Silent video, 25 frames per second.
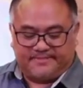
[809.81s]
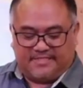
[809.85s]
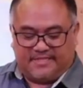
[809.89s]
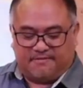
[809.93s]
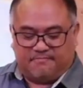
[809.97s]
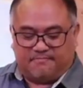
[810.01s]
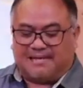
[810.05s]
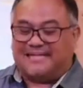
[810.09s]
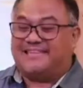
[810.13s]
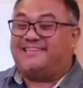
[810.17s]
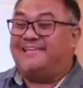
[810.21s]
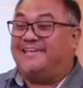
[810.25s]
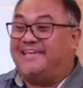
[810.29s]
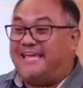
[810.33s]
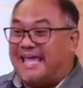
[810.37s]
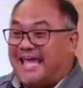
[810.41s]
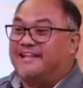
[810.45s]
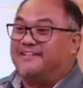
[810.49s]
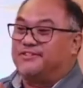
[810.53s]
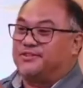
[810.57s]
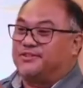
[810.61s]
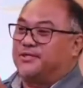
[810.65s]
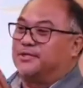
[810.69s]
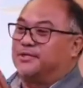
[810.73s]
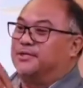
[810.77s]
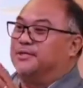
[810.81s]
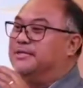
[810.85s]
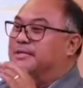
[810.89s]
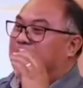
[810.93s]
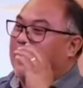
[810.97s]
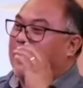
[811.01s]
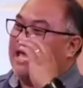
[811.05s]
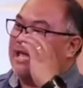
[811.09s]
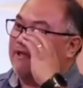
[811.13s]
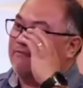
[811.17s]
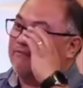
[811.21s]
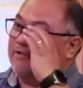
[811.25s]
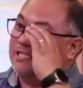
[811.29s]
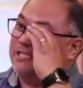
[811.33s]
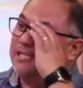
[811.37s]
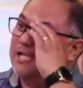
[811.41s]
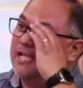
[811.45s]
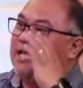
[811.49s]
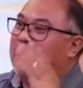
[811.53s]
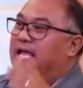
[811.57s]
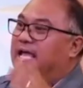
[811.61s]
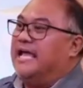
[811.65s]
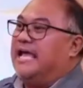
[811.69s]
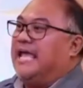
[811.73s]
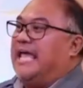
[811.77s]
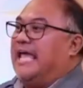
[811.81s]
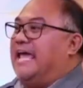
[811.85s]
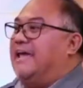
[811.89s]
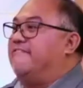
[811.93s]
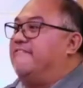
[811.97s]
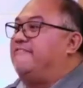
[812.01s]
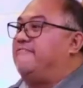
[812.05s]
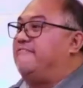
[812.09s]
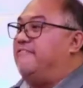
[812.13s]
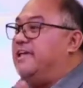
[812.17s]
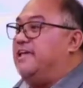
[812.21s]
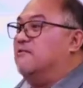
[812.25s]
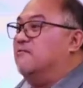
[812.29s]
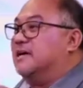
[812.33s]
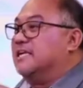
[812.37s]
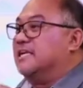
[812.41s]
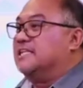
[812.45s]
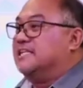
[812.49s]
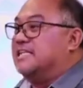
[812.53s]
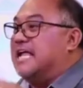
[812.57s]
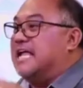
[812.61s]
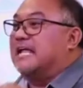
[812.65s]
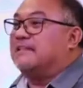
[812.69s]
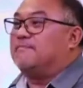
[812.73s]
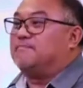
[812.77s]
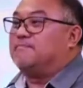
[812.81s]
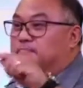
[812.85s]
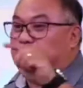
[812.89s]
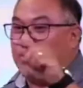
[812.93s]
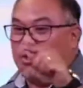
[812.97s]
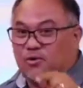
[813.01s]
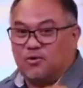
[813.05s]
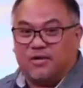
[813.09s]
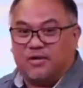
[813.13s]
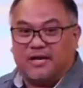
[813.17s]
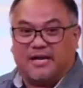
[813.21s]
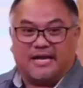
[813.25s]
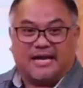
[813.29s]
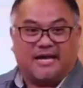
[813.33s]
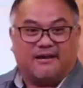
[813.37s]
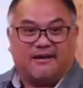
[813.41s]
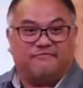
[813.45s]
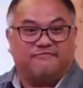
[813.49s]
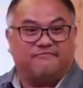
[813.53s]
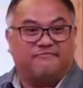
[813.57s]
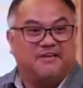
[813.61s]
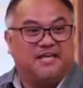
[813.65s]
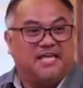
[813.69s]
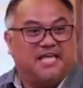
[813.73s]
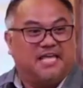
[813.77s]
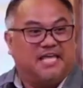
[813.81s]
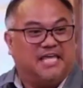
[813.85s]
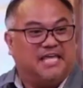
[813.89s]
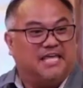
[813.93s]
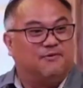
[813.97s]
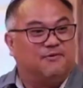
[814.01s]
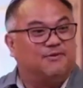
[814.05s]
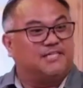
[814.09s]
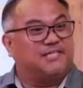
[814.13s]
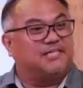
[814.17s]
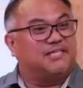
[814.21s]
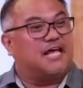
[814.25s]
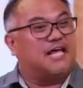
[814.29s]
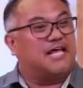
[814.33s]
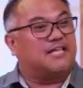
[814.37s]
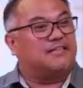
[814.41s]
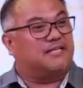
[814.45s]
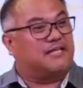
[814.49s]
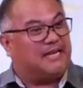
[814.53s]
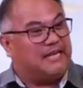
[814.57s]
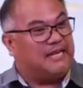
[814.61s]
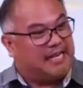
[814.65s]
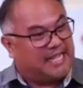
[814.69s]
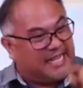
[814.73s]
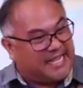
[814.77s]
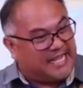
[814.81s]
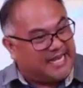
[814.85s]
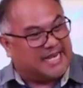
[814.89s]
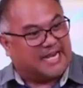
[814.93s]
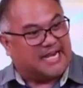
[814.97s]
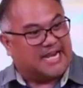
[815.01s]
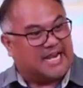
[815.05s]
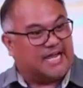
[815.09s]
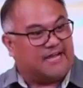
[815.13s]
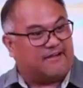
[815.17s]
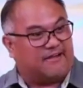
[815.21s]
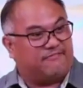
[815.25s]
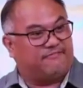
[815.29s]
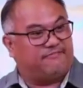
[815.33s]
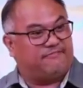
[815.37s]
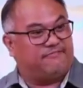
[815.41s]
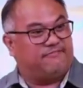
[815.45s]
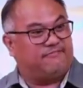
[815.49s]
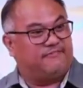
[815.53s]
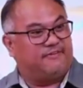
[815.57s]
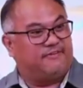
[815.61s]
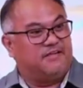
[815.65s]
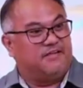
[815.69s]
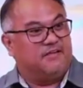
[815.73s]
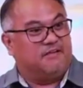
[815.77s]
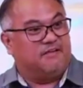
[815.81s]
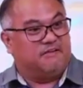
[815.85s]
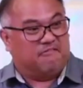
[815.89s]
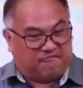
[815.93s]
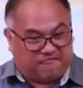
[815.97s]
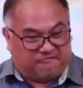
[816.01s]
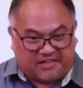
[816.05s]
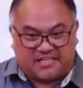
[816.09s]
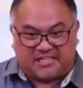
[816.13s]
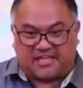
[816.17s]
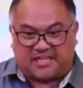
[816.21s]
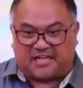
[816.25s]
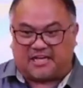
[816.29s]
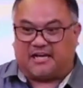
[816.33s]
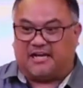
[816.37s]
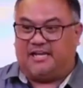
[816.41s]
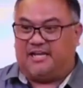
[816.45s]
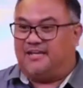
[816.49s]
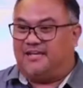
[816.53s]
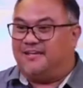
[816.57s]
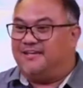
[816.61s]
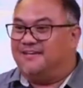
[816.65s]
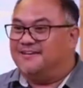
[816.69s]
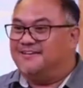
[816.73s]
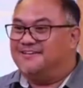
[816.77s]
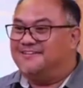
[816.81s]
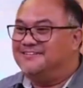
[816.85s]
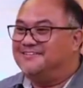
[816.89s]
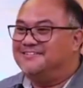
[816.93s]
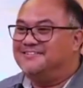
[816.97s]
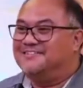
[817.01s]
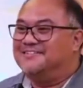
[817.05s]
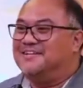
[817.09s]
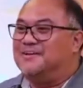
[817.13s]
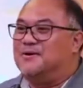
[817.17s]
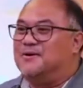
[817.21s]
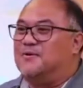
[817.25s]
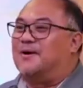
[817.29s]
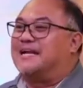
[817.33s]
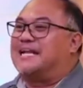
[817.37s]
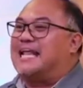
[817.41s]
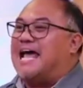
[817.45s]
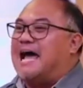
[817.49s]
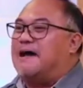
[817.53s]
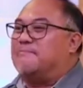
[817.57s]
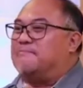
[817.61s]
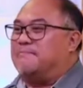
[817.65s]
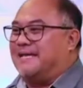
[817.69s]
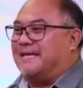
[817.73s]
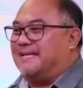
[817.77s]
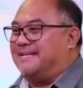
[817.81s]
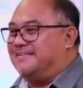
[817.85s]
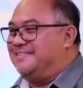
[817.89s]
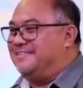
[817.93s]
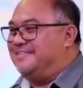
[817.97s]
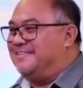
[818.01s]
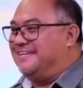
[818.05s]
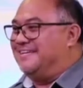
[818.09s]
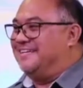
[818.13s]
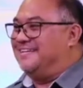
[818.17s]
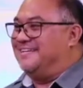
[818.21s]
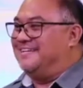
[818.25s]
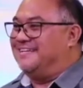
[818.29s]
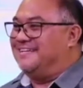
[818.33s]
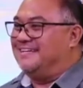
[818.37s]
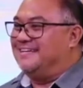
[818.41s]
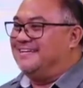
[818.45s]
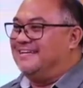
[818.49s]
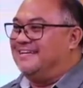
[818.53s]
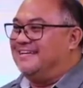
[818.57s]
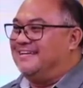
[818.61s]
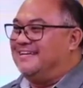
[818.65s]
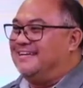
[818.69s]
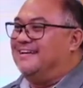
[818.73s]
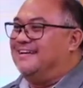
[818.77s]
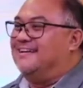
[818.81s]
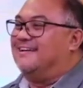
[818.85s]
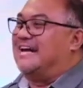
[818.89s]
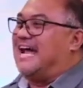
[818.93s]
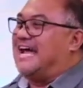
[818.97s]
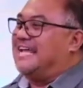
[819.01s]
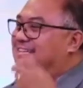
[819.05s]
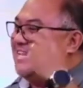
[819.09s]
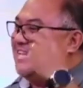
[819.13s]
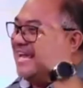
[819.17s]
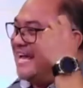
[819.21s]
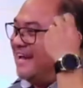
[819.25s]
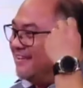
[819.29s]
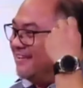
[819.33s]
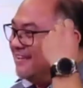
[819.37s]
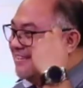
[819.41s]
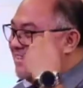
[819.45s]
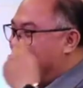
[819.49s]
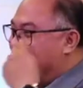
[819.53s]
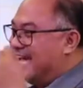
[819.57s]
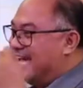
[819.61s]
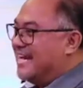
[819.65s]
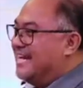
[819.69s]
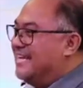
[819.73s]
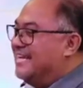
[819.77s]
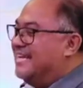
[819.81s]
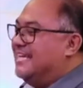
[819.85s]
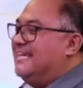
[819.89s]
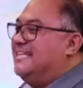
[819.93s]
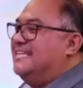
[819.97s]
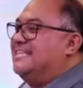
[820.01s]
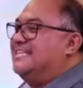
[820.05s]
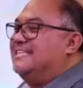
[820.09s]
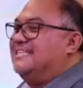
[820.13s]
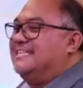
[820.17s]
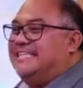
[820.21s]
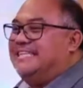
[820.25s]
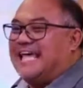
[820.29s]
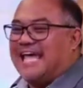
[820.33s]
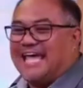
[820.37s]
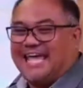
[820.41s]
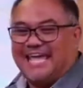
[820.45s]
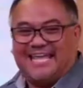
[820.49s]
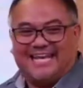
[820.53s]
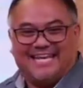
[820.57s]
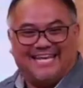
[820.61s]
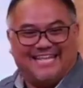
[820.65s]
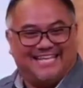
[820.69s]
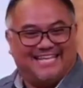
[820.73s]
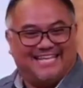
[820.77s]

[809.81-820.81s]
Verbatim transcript: But he entered the heavens. If he was not pure enough, he was not clean enough physically, what happens? Right there and then, he's dead.